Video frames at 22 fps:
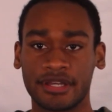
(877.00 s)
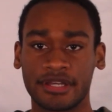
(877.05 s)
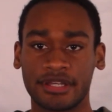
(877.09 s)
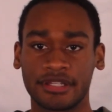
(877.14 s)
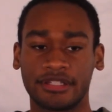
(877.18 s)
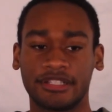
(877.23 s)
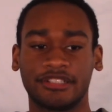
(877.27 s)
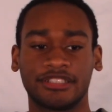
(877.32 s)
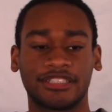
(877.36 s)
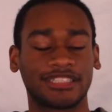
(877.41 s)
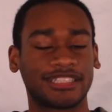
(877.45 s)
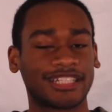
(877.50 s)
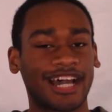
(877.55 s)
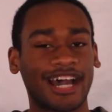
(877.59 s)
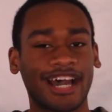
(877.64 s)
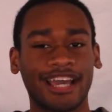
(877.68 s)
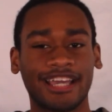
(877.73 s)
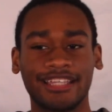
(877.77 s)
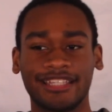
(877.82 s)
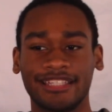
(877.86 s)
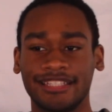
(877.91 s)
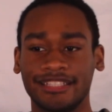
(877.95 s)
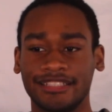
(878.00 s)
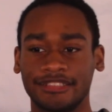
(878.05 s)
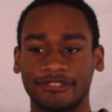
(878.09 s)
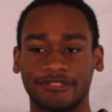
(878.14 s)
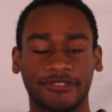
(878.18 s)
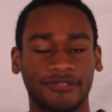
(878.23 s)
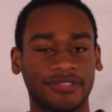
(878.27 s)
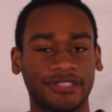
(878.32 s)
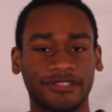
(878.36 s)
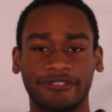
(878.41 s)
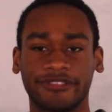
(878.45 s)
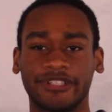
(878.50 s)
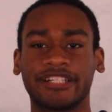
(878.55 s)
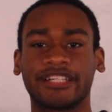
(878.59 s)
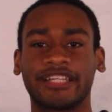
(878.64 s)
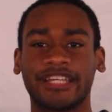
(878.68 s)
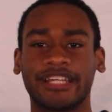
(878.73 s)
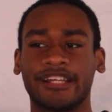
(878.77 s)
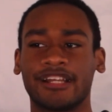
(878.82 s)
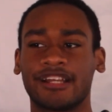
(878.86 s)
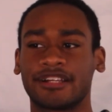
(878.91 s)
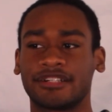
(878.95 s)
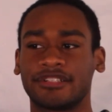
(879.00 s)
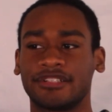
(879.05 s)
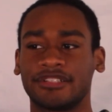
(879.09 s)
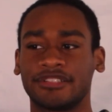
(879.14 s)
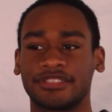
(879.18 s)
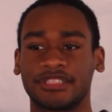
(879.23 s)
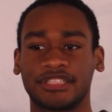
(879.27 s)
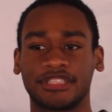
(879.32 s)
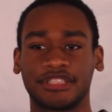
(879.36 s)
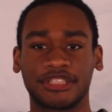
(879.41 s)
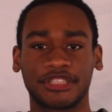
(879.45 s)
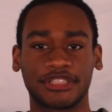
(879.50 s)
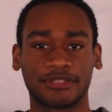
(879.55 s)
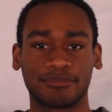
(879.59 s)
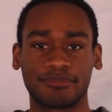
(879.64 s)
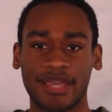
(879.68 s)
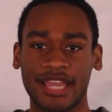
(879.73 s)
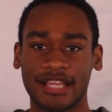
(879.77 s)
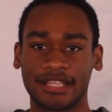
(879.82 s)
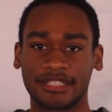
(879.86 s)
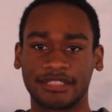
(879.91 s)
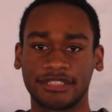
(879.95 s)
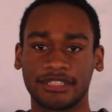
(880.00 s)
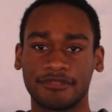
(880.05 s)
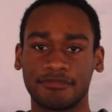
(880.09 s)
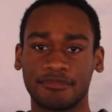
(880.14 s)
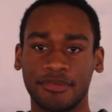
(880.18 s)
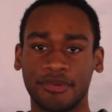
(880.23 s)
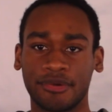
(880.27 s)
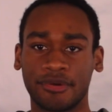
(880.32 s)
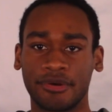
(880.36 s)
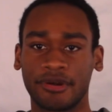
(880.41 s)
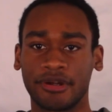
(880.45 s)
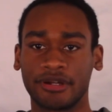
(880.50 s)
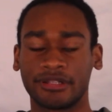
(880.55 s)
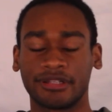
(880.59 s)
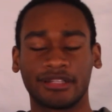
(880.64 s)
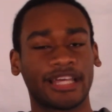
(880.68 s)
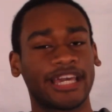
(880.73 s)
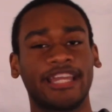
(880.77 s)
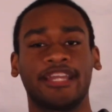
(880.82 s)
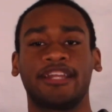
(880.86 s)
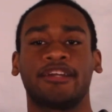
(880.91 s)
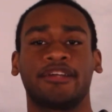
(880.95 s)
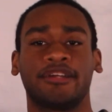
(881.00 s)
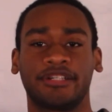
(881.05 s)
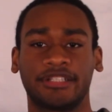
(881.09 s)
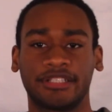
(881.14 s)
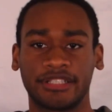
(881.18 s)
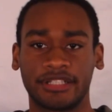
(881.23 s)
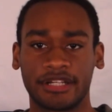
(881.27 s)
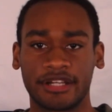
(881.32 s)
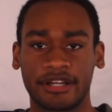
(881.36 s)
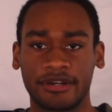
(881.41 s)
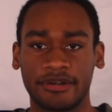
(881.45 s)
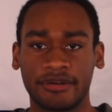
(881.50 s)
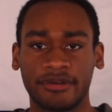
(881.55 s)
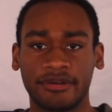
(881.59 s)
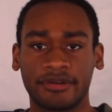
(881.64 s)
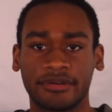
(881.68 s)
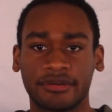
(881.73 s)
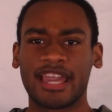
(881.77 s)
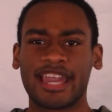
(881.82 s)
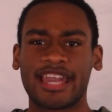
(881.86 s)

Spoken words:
there's tie-ins with different characters. It just makes it more layered, you know.